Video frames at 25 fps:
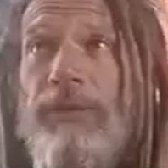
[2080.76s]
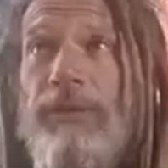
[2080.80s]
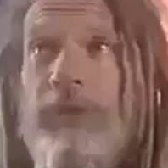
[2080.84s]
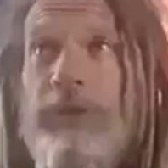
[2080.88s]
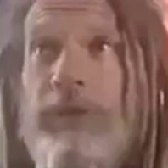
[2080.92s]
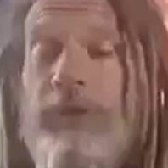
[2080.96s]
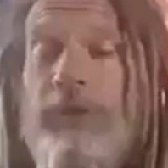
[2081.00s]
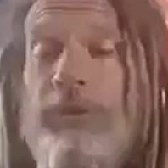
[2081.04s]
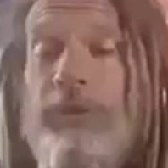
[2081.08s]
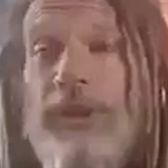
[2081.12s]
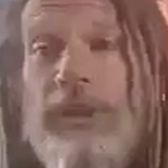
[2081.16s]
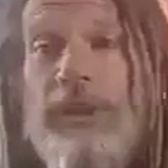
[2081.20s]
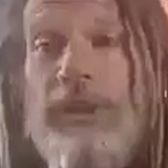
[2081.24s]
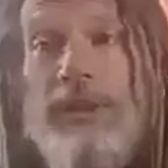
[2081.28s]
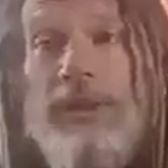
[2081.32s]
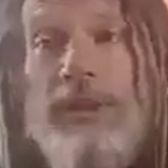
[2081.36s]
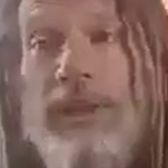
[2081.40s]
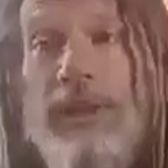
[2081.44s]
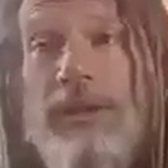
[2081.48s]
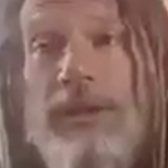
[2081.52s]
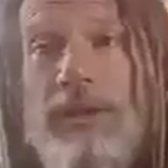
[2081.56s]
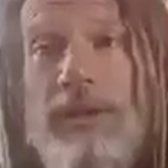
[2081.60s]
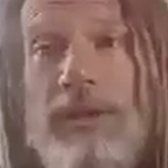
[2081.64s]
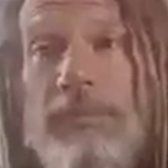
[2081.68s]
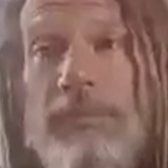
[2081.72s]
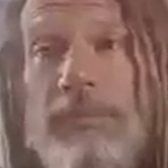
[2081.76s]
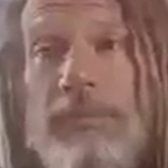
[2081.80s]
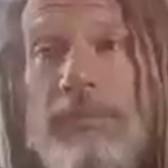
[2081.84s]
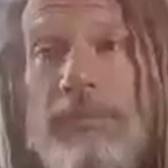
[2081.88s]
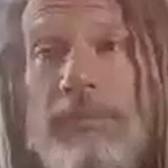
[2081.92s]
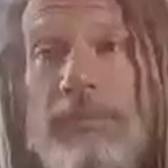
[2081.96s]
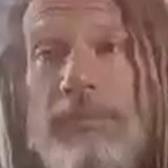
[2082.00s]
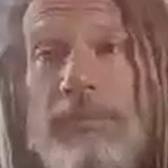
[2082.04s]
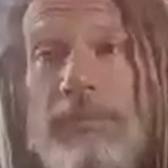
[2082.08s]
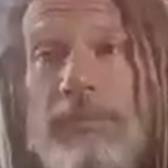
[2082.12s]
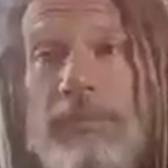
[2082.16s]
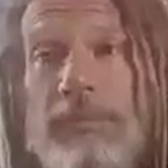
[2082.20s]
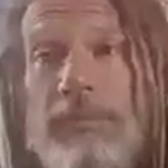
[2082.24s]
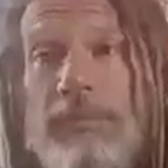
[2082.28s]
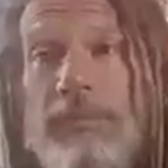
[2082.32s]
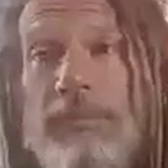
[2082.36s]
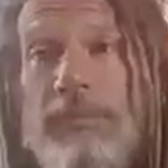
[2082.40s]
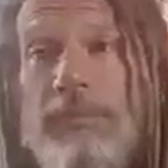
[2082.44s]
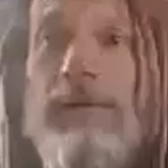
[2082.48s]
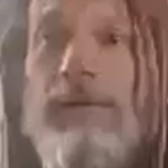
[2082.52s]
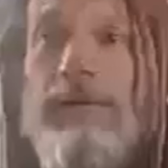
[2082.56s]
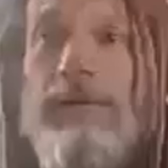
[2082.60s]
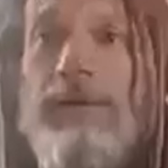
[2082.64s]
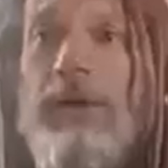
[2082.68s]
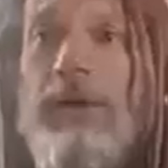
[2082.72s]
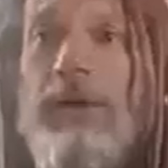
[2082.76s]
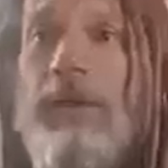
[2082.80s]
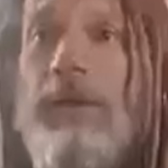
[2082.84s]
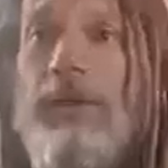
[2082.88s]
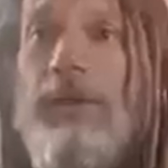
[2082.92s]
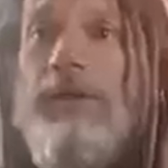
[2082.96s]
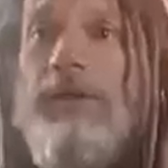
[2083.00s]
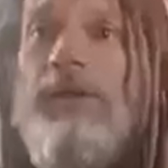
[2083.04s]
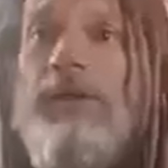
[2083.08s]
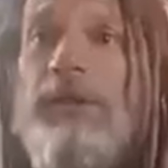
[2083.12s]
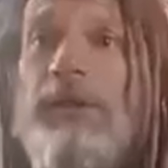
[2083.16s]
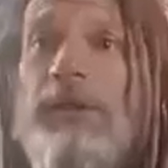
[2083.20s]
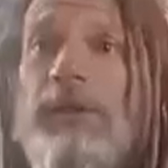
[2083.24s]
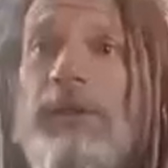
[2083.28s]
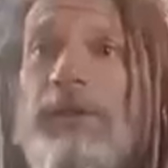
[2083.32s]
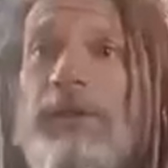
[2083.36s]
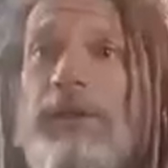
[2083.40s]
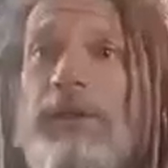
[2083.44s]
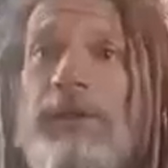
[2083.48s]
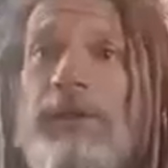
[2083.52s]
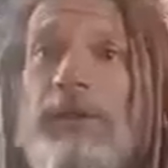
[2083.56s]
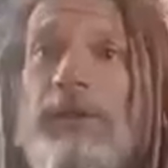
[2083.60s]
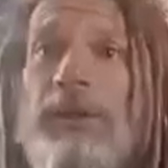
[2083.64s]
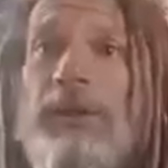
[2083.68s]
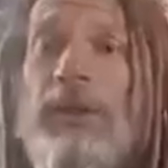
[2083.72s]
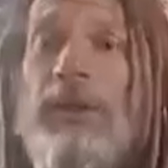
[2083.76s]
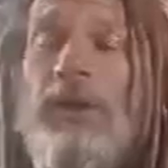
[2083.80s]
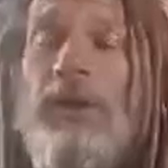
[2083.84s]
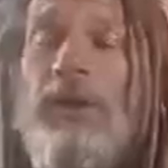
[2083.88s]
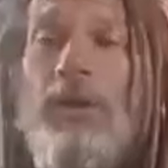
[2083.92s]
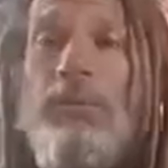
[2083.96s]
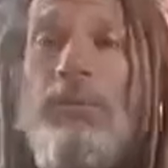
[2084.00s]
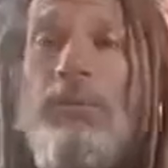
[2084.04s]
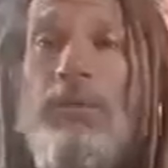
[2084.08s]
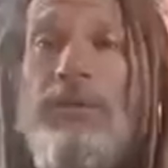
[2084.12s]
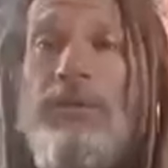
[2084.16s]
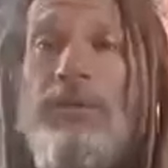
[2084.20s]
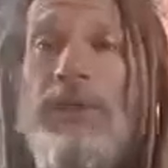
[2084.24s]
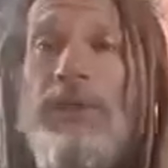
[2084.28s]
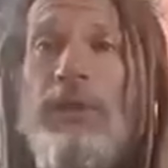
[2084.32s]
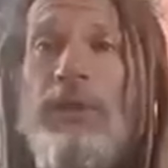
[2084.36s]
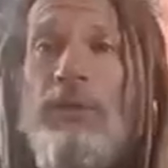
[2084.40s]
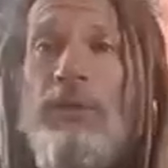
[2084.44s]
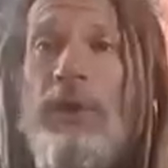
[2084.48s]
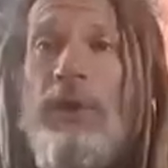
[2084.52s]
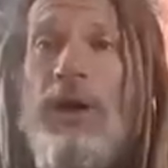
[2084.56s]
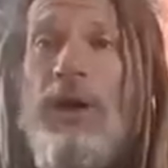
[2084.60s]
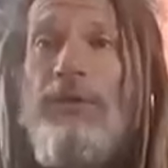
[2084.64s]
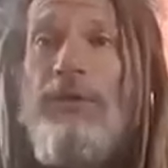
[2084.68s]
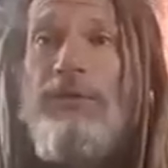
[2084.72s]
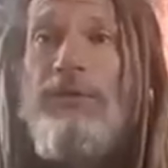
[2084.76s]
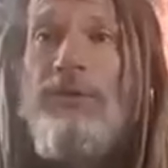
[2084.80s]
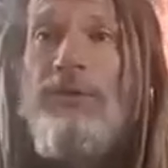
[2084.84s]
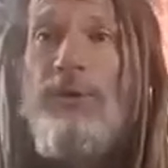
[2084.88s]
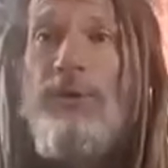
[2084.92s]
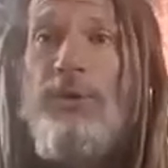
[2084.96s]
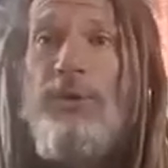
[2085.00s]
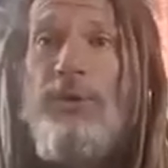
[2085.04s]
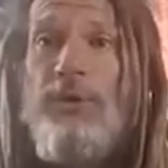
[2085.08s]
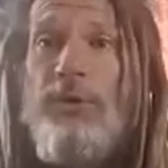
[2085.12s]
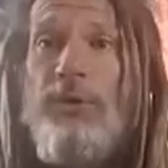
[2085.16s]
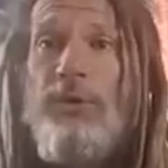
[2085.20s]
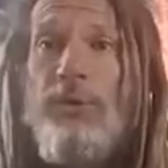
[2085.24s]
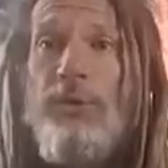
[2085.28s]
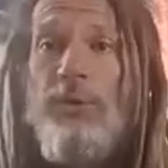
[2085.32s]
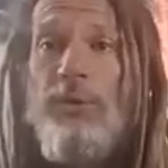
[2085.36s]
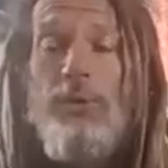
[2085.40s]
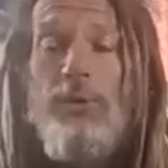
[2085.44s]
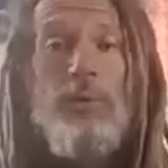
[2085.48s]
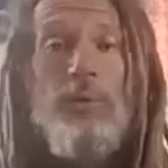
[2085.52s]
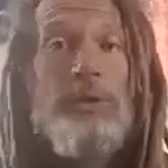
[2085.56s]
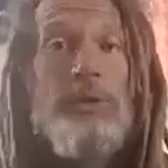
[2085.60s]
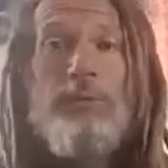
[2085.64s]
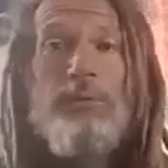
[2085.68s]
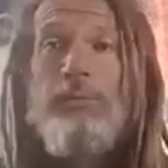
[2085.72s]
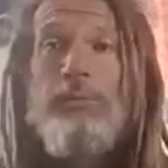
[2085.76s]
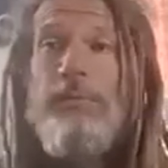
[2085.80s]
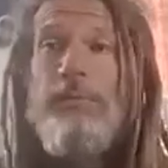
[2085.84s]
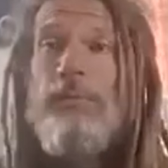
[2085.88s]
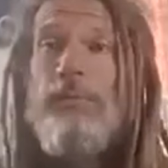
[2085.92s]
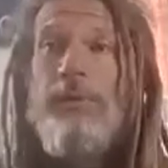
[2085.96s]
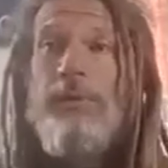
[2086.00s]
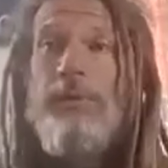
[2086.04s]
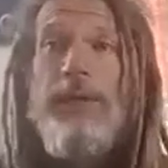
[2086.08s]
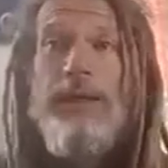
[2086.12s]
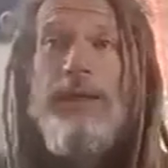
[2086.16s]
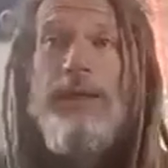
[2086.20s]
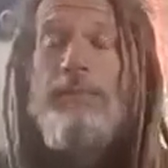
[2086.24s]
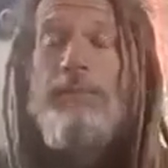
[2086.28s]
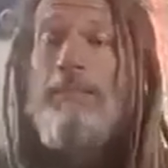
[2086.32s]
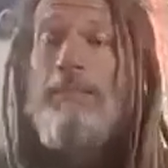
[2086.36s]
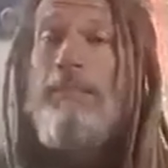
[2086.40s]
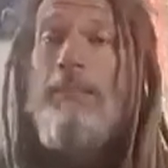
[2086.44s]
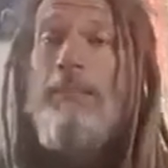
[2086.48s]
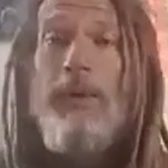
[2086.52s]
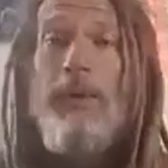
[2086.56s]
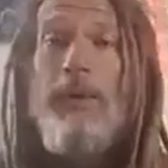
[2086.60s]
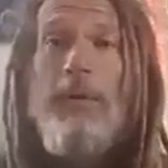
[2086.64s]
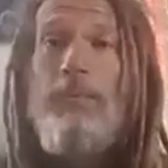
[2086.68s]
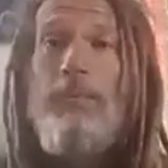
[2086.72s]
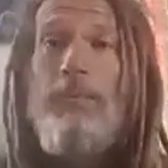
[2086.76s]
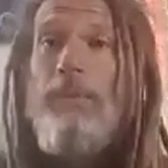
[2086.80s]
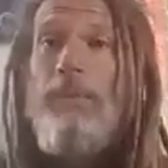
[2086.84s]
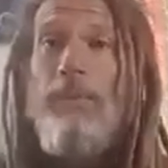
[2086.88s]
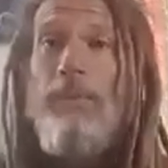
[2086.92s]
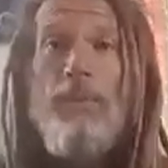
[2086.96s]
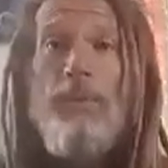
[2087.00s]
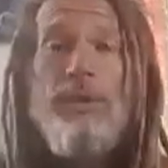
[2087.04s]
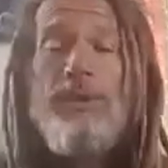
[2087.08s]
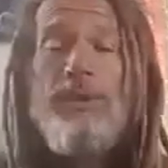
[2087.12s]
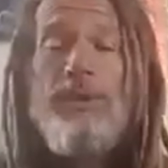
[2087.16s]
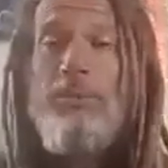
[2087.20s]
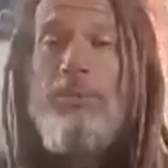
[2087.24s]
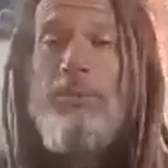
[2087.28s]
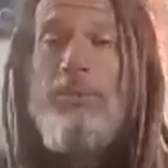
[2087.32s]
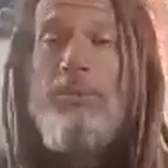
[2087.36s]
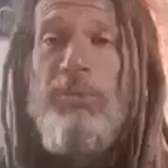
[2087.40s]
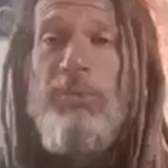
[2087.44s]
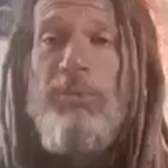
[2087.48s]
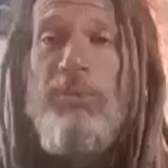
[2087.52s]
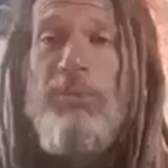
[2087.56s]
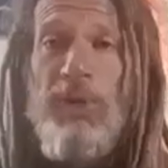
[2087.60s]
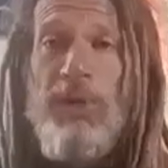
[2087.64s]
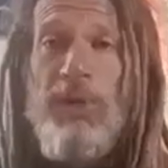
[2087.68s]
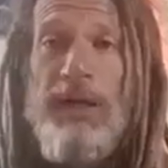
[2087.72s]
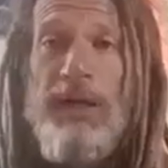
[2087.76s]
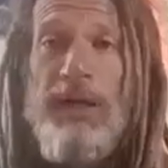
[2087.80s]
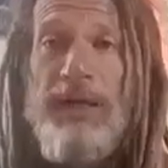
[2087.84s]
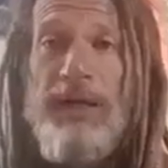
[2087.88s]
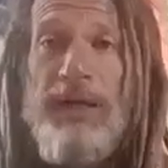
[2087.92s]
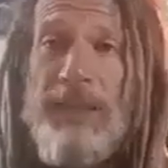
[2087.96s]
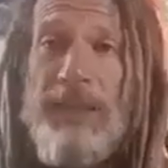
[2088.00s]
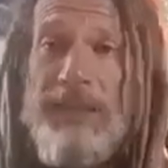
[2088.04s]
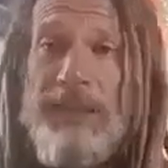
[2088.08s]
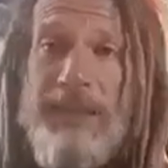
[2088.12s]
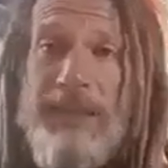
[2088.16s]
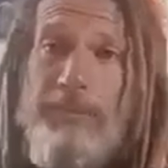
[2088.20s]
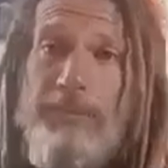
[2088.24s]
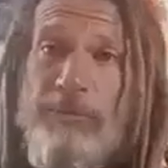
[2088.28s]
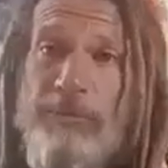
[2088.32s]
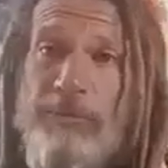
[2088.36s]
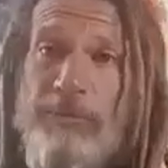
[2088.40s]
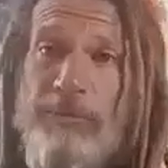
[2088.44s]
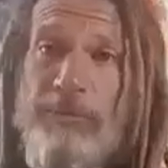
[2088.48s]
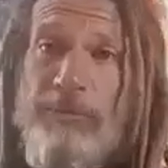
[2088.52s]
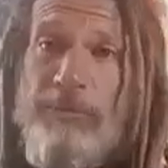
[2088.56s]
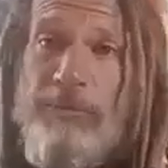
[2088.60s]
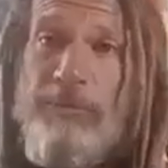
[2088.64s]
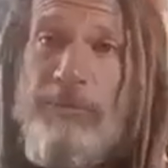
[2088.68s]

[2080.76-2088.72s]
doing standard American diet for years and years, moving to raw food was like was a pranic leap for me.